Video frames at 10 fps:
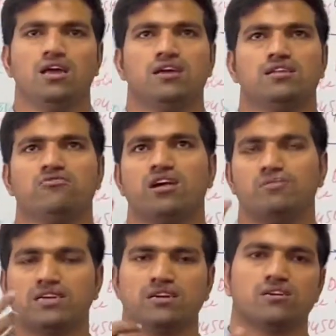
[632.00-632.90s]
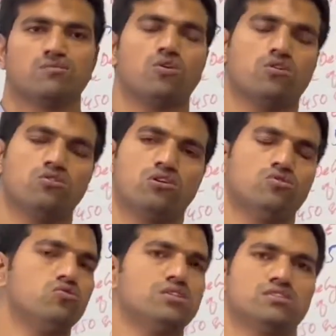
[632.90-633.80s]
environmental tobacco or
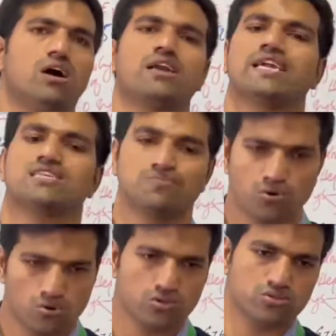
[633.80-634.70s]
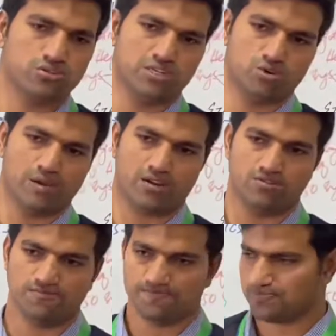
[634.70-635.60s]
who is not exposed to the tobacco.
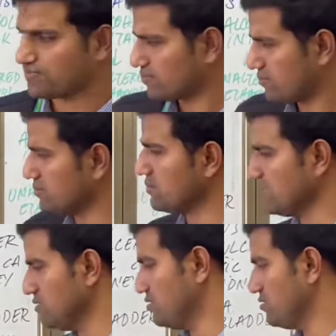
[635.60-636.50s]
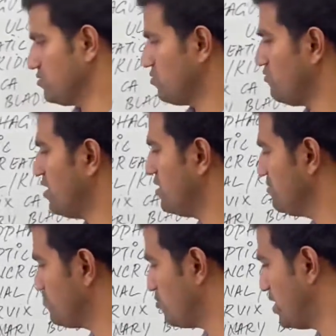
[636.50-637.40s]
So
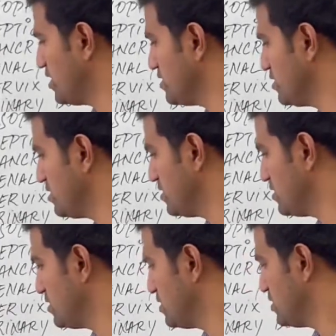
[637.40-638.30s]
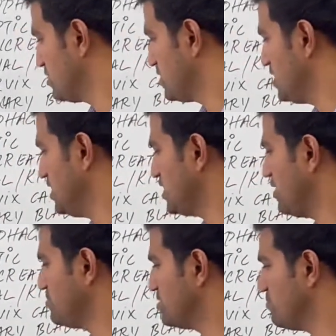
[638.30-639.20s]
1.3
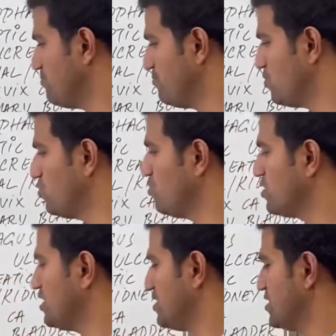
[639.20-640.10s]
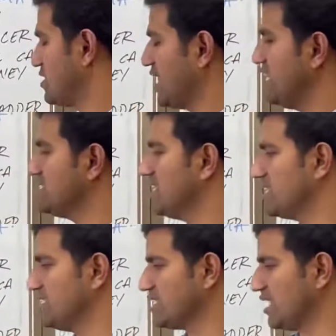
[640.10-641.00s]
times more cancer
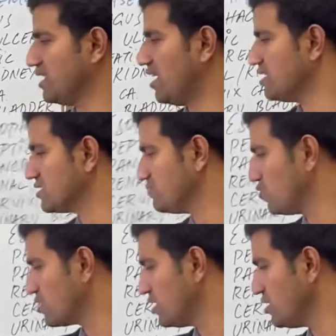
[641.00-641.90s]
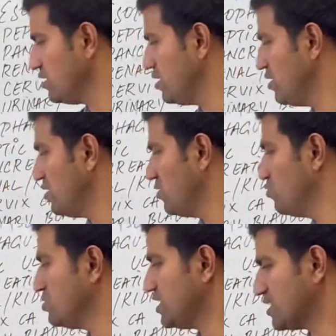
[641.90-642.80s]
risk in non-smoker
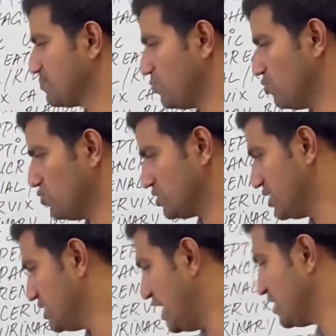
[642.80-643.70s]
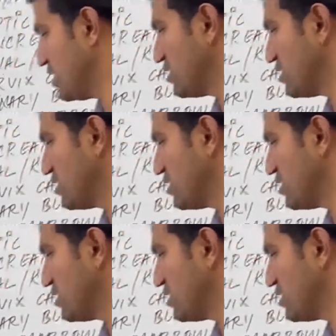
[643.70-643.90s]
who is exposed than the